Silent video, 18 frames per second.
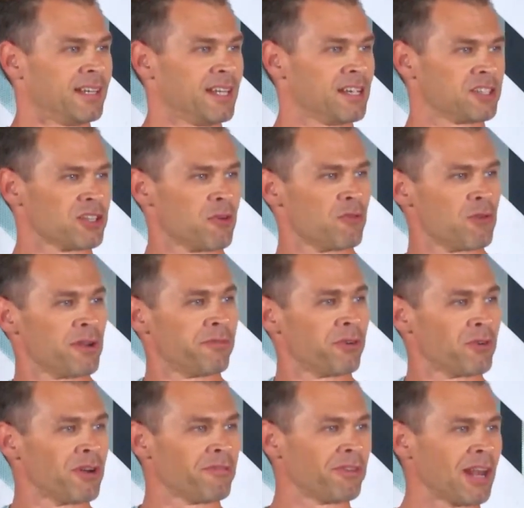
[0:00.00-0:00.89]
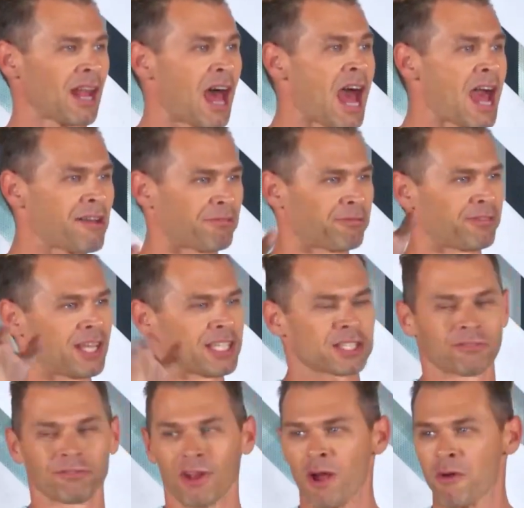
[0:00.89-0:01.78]
There's a river of life
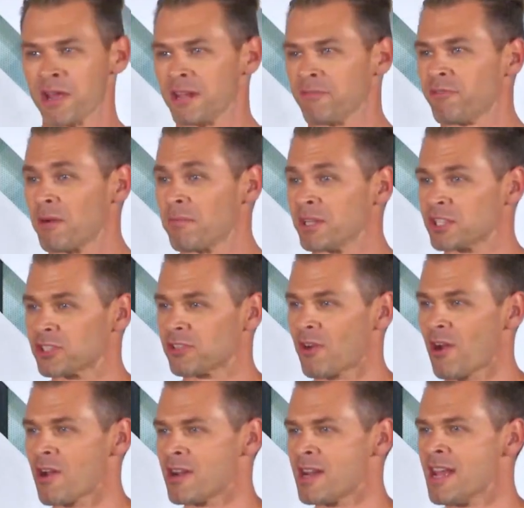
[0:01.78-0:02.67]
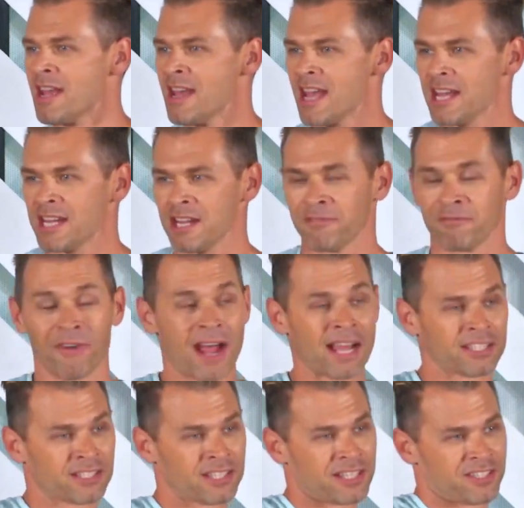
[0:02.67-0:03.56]
that's flowing from his throne, and he
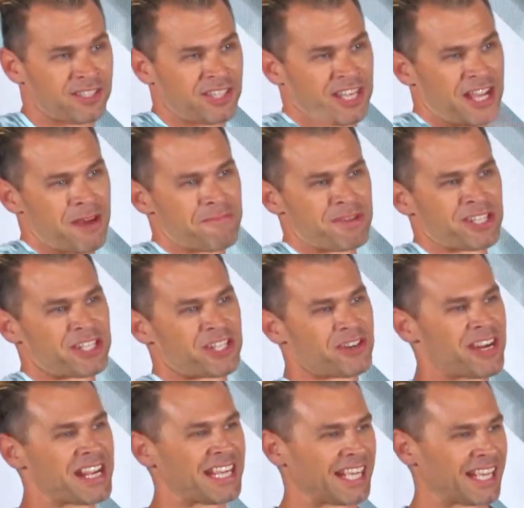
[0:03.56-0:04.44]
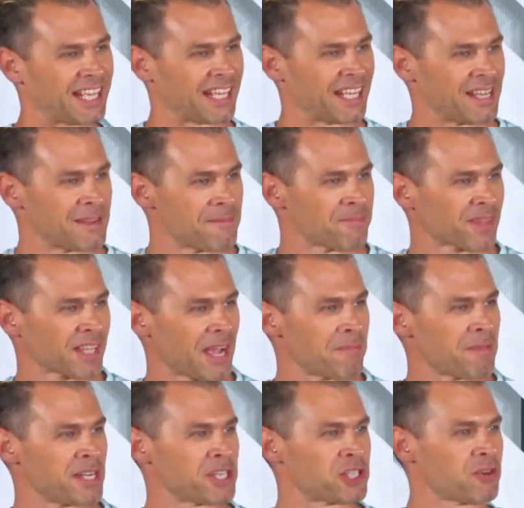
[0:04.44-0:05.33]
invites us to come and drink.
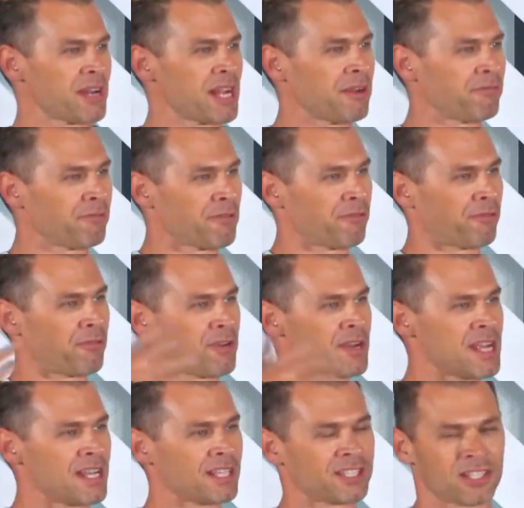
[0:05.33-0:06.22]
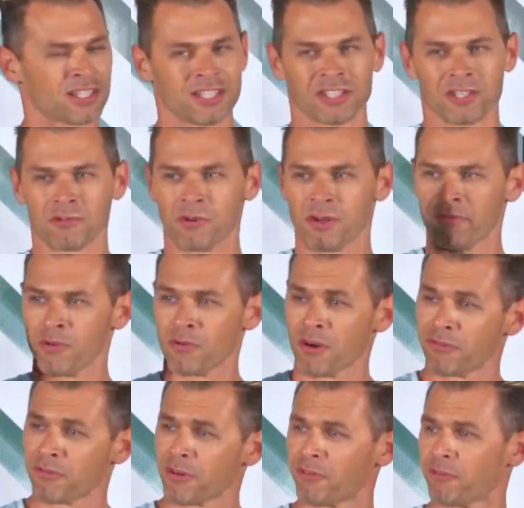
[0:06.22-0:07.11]
Come and drink for free. It's, it's a
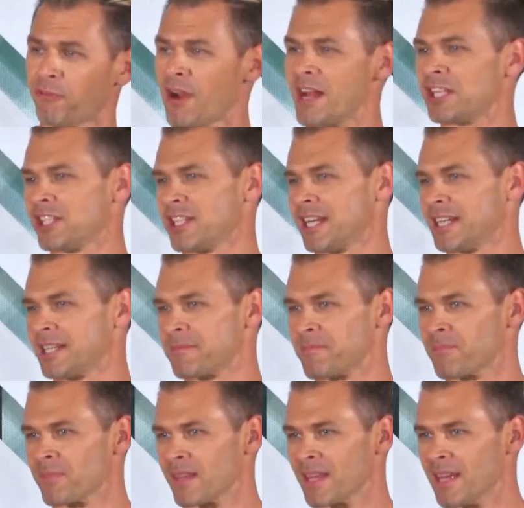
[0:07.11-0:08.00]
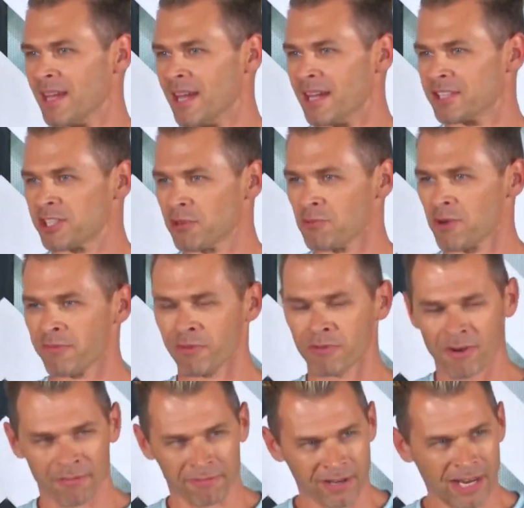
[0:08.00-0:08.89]
river of refreshing, it's a
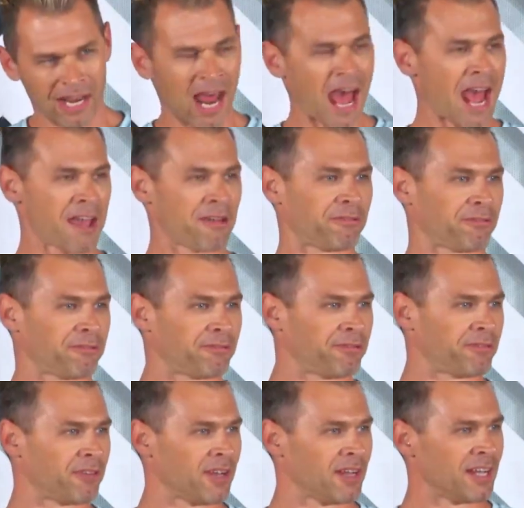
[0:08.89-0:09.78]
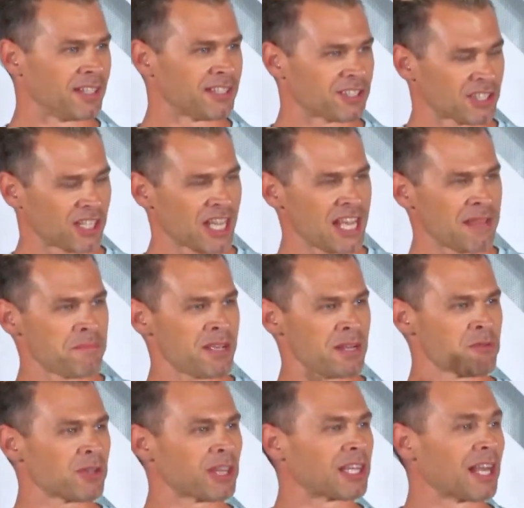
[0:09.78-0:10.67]
river of life. It's
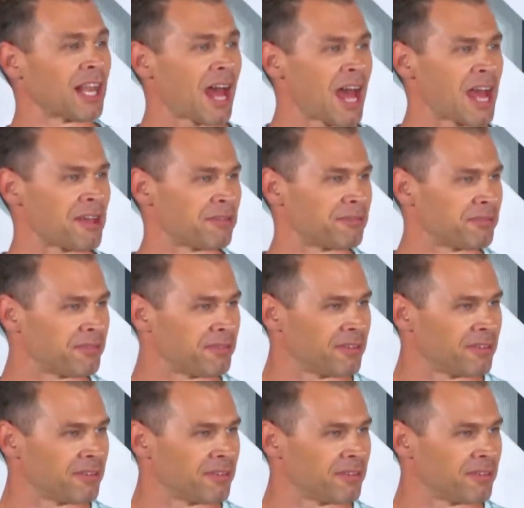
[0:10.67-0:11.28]
teeming with life.